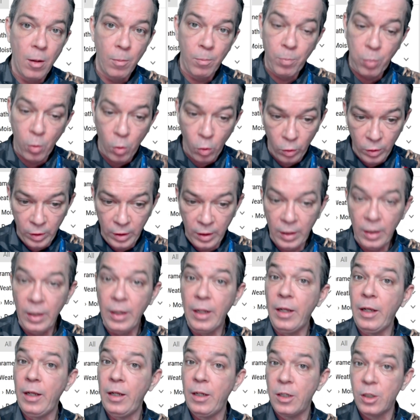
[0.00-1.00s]
pulling
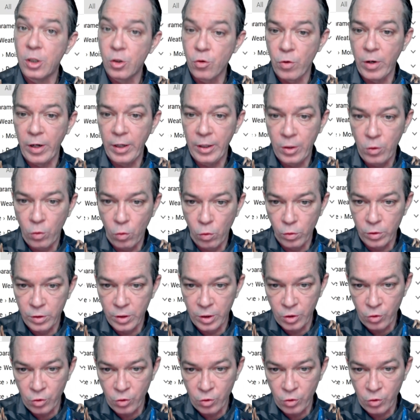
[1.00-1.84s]
Lee straight towards the